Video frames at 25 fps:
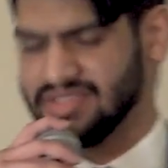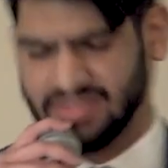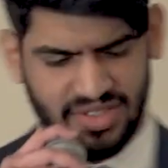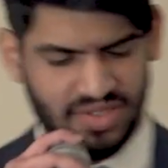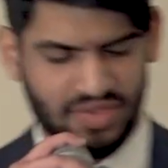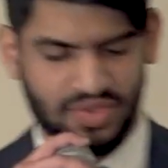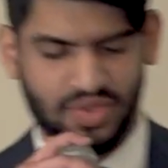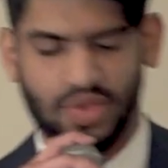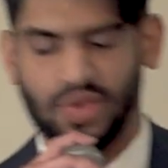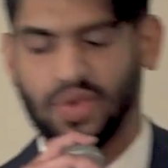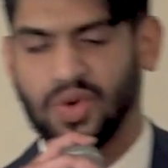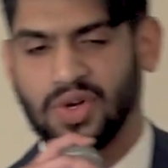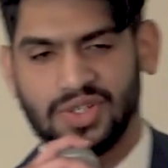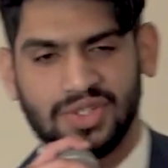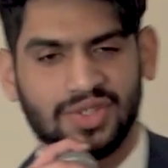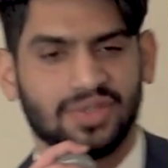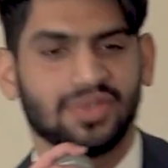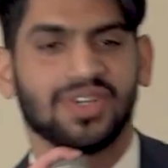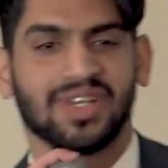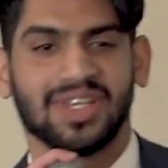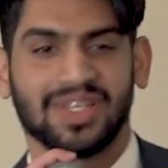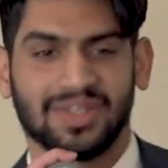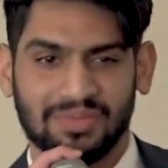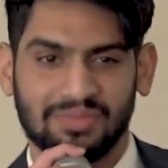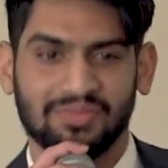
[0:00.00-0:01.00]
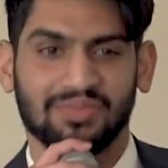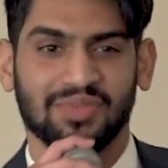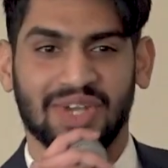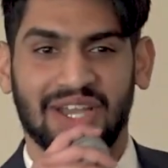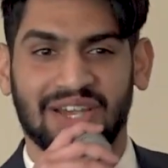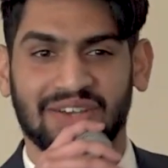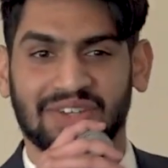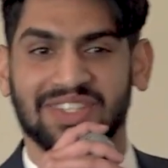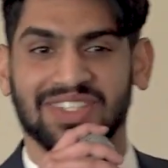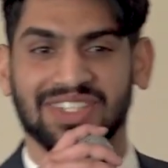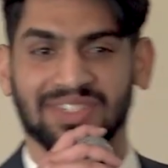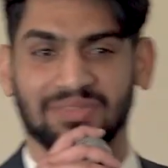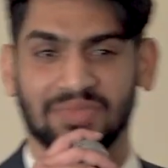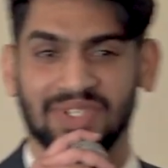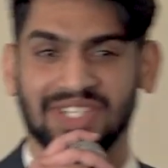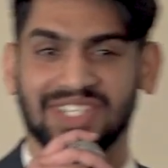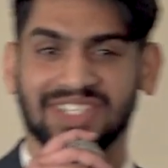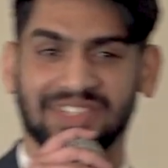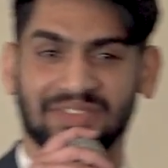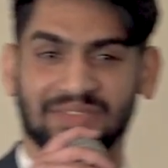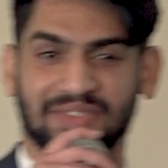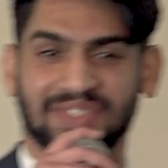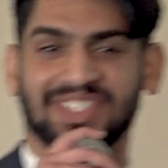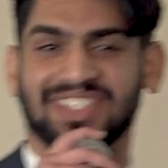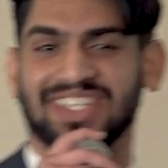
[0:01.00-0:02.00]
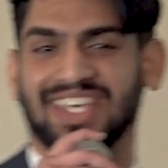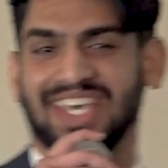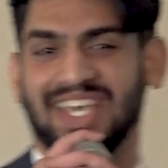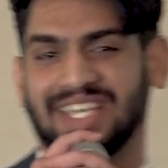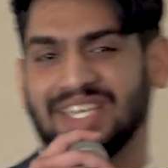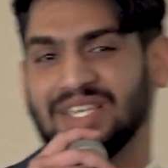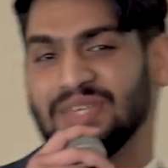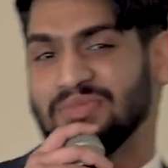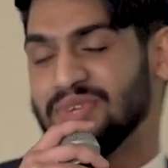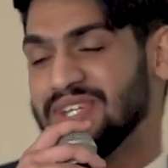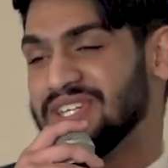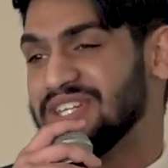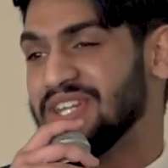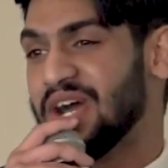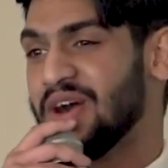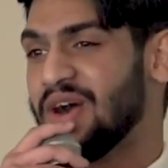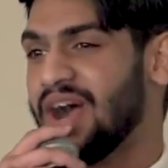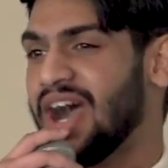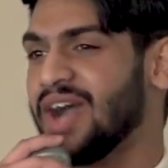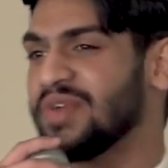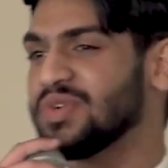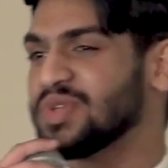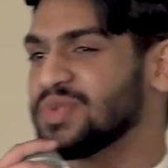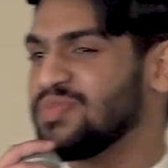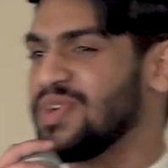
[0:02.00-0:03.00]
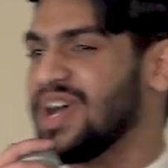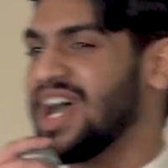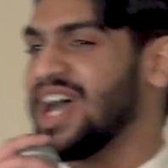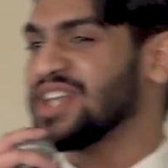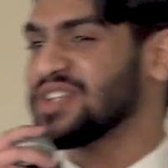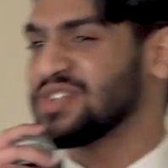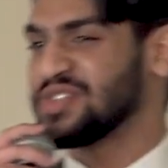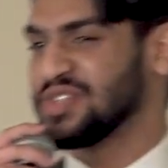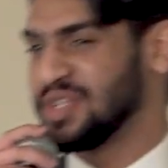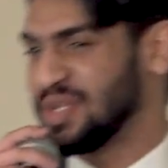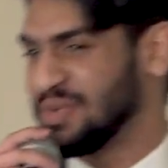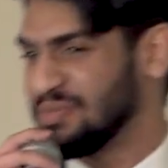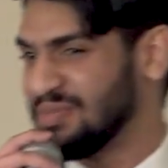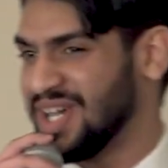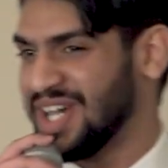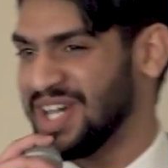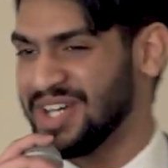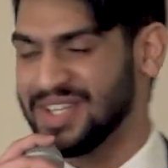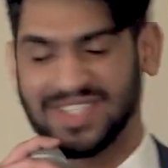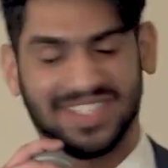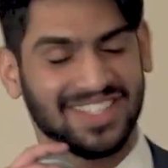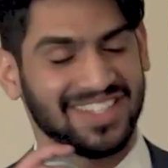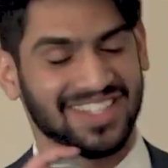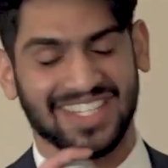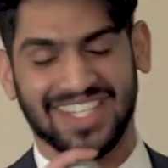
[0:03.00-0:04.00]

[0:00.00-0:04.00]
Of course, right? Brown kid becoming techie. But no, I was passionate about it.